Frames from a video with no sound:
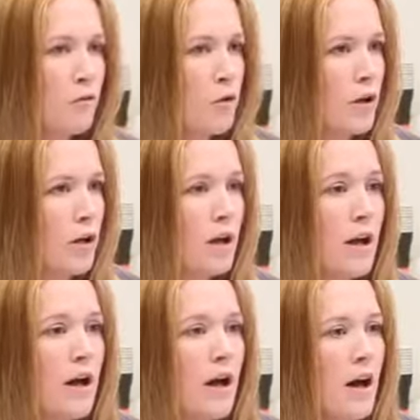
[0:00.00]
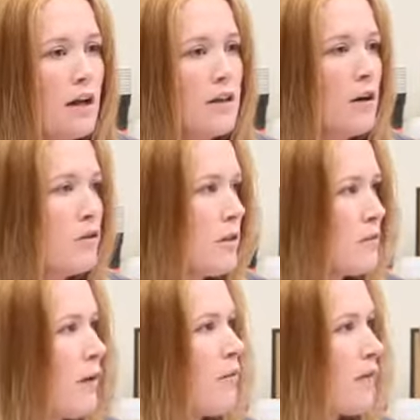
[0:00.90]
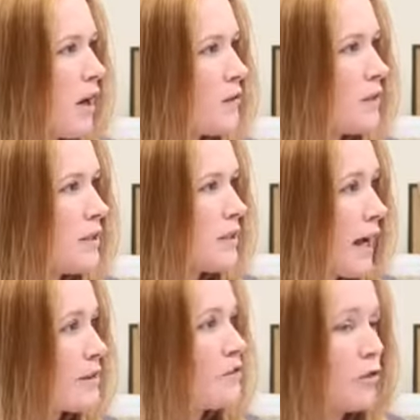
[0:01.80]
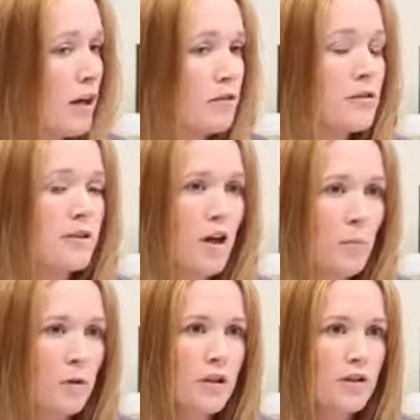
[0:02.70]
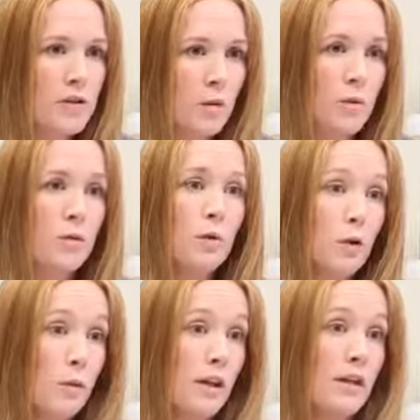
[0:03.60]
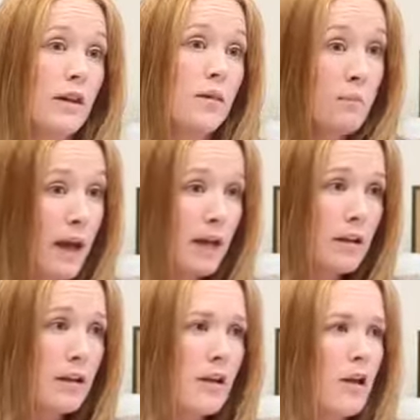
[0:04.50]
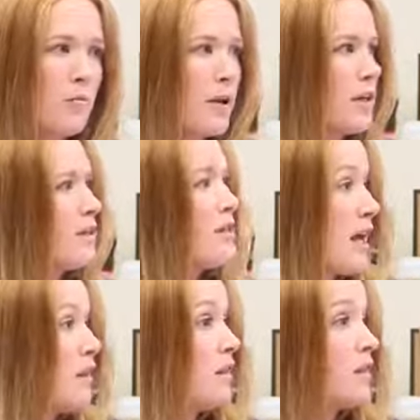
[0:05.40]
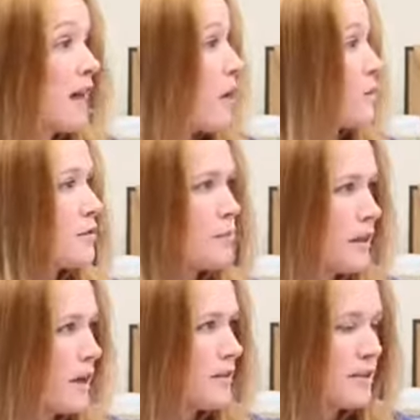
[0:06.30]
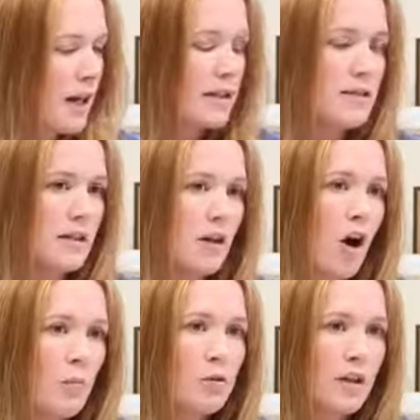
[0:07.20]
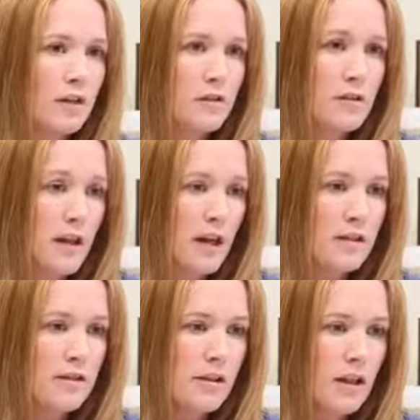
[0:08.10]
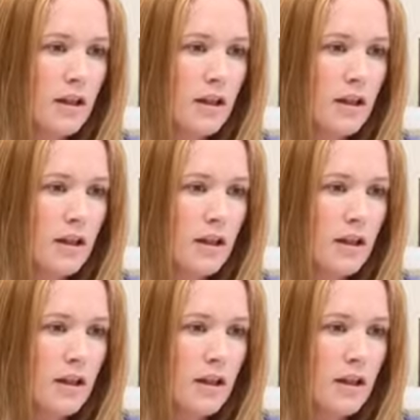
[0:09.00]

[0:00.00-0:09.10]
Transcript: for not only the 5,000 taxi drivers and operators that we work with at Beck, but the 10,000 plus taxi operators that